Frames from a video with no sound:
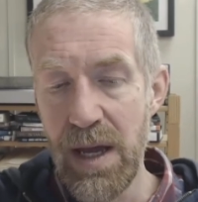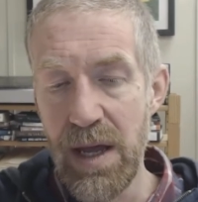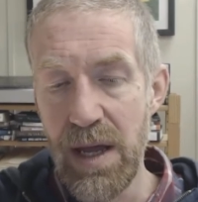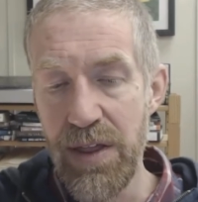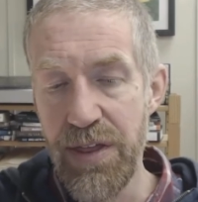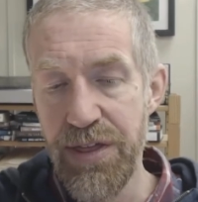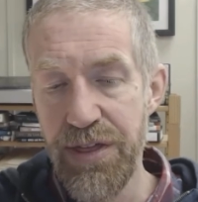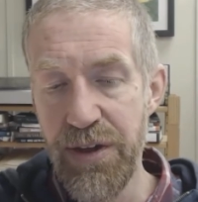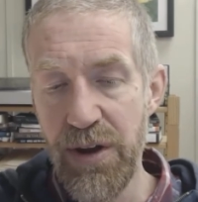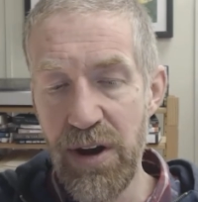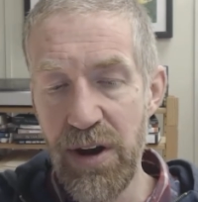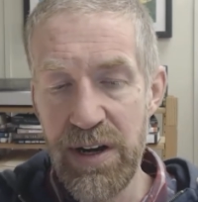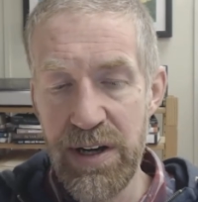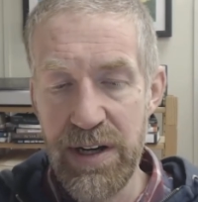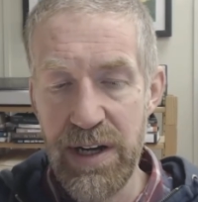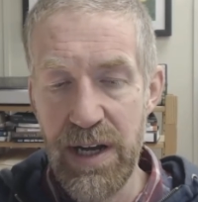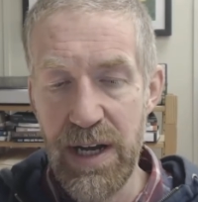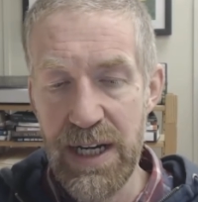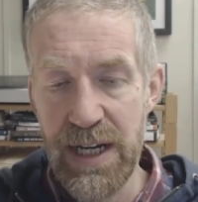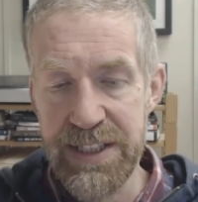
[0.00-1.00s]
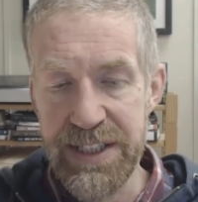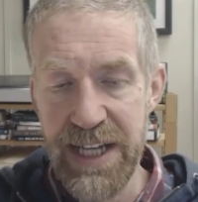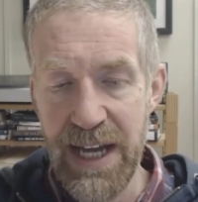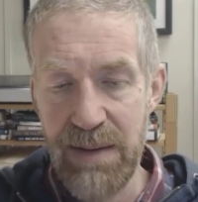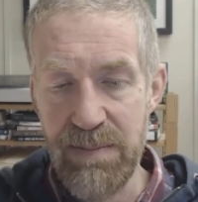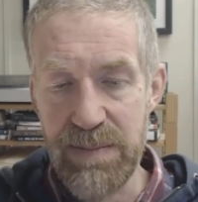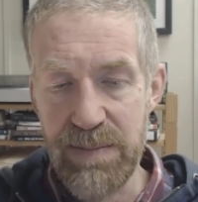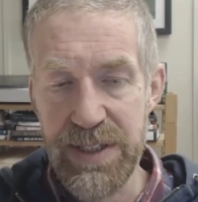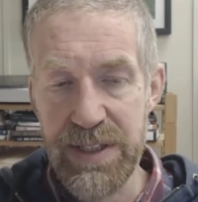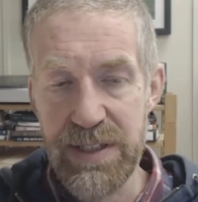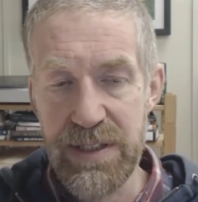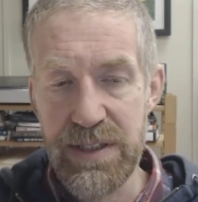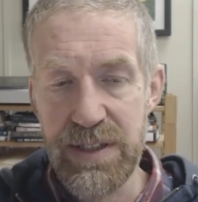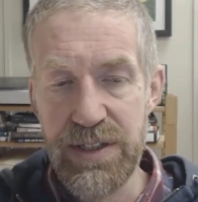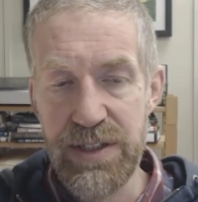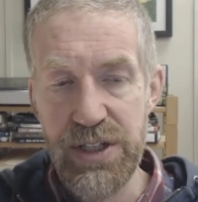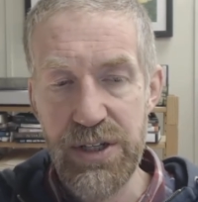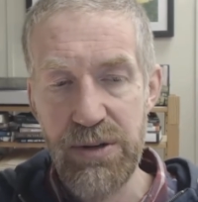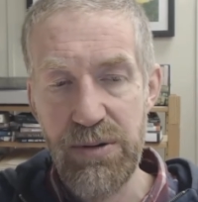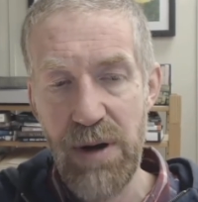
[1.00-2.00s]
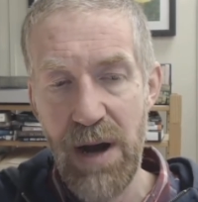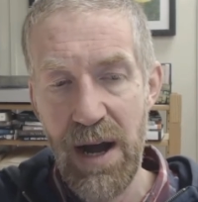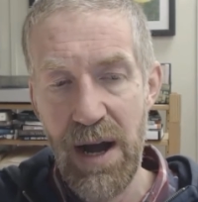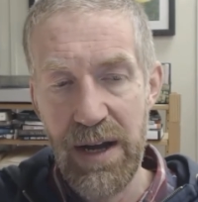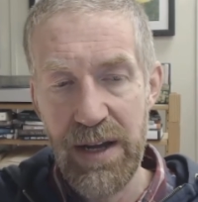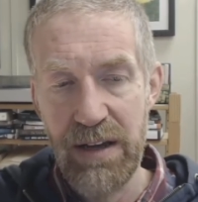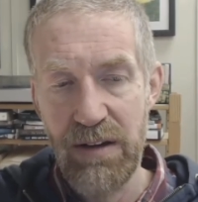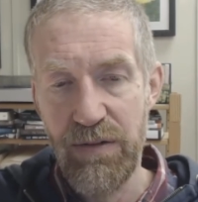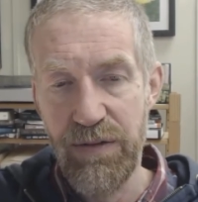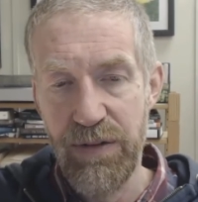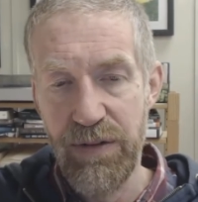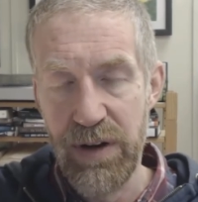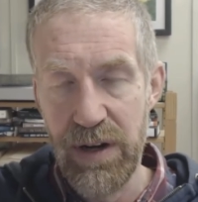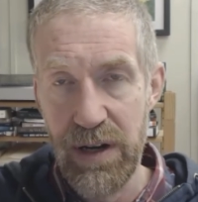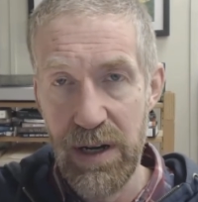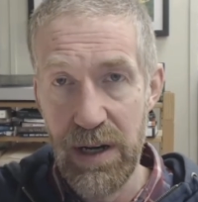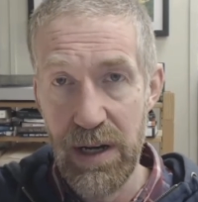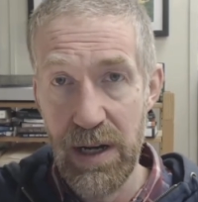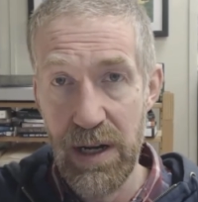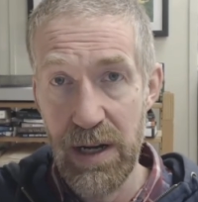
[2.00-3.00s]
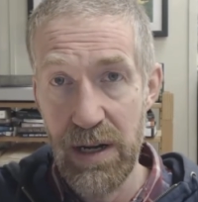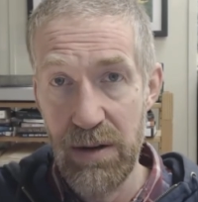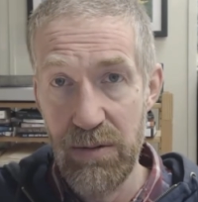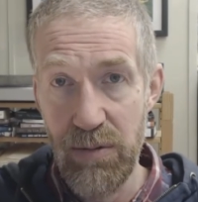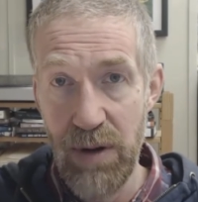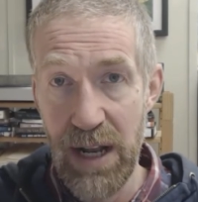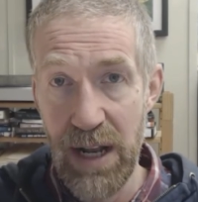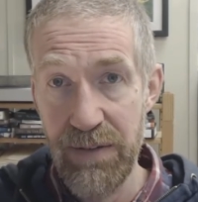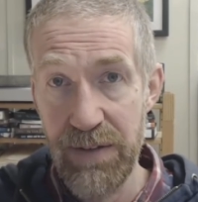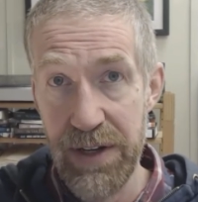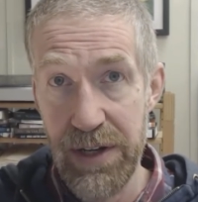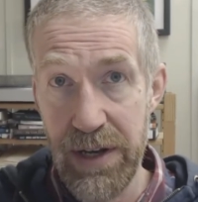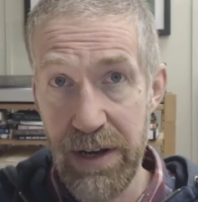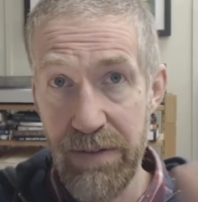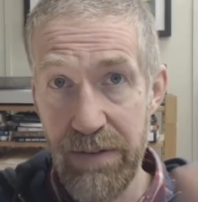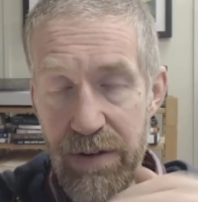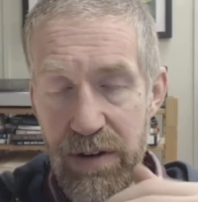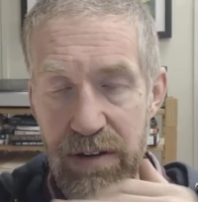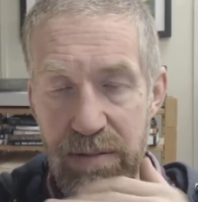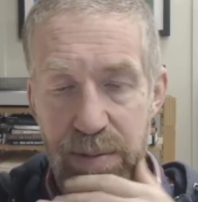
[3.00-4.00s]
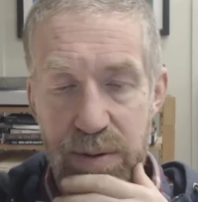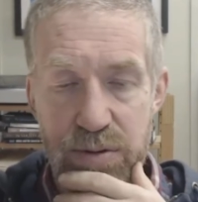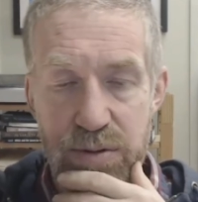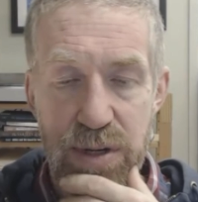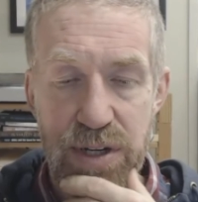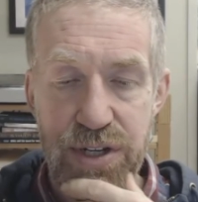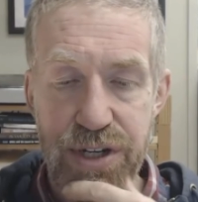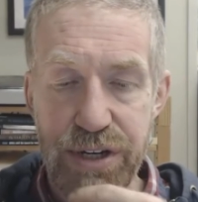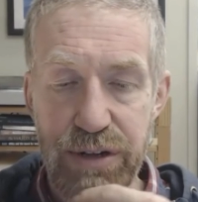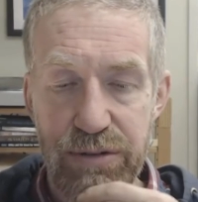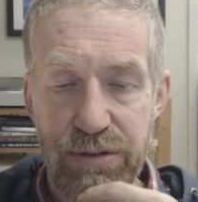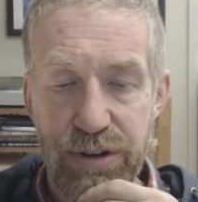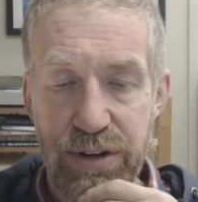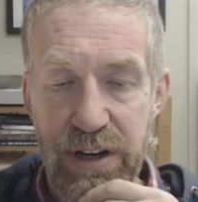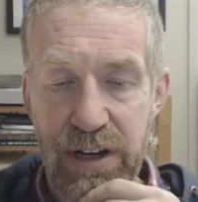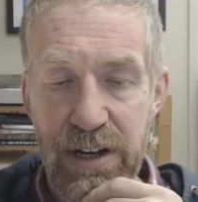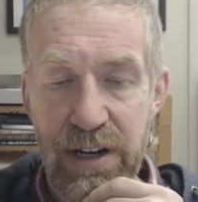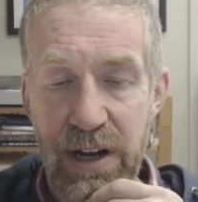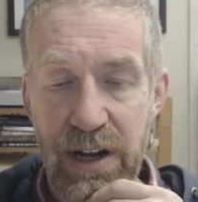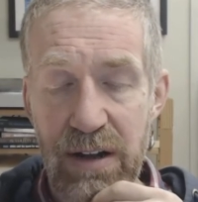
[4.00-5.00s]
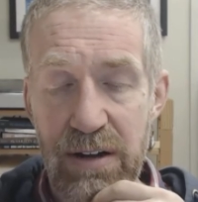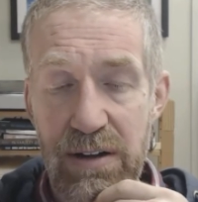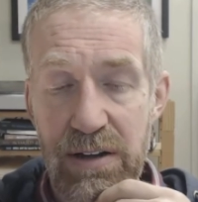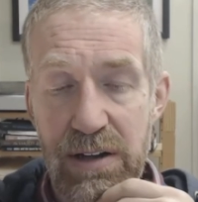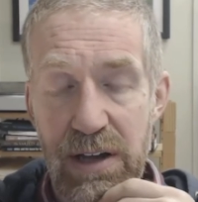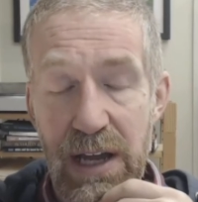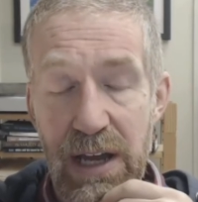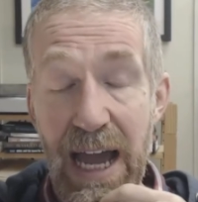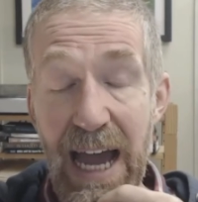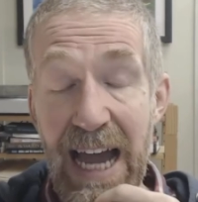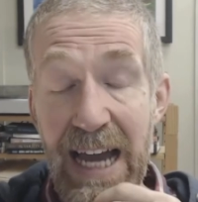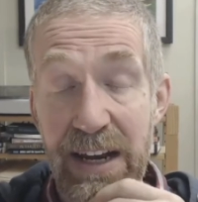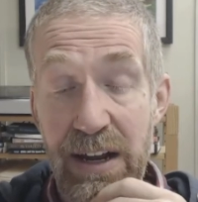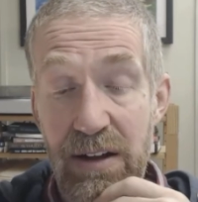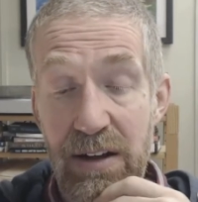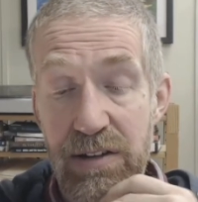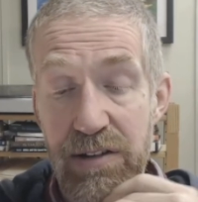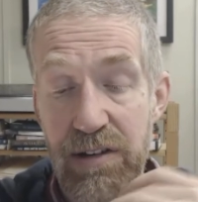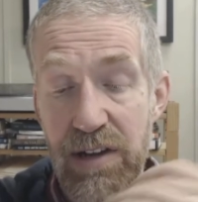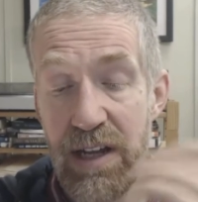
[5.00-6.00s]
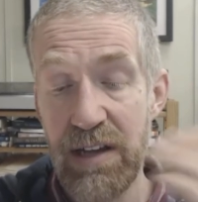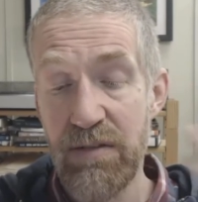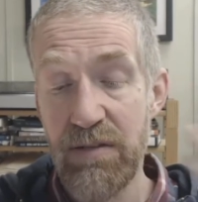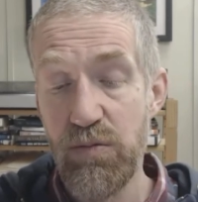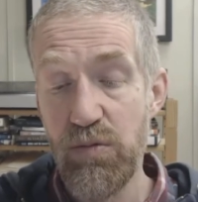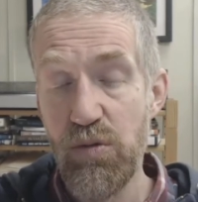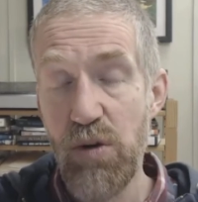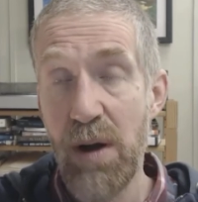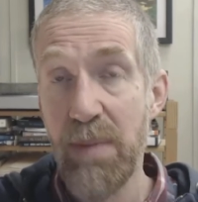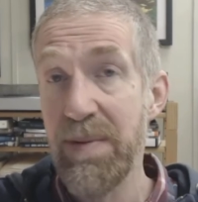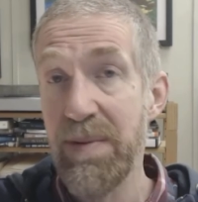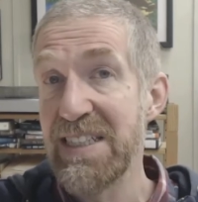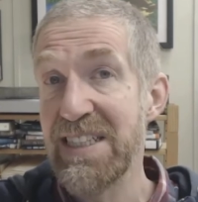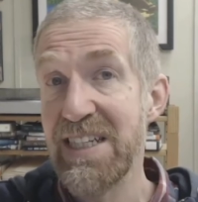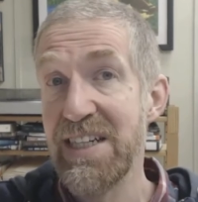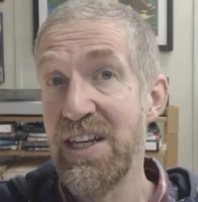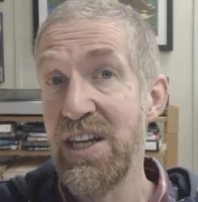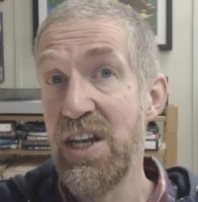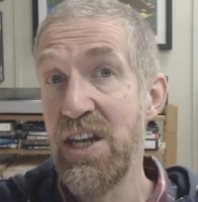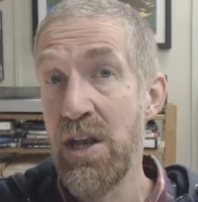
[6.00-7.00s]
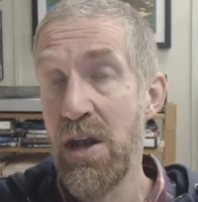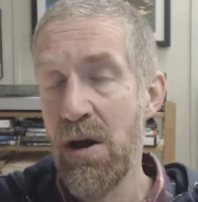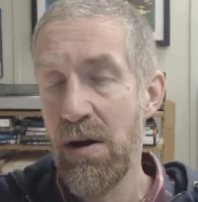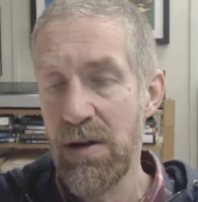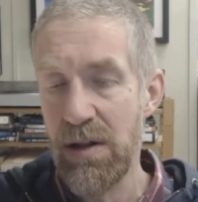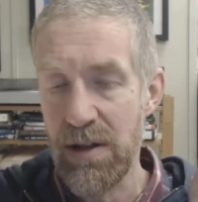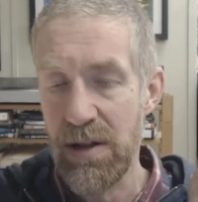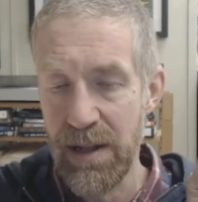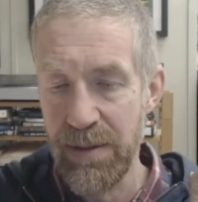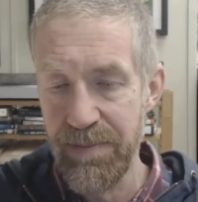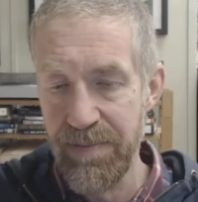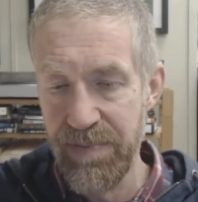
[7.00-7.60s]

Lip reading: Third attempt to argue for a relevant difference between children and adults is Robert Noggle.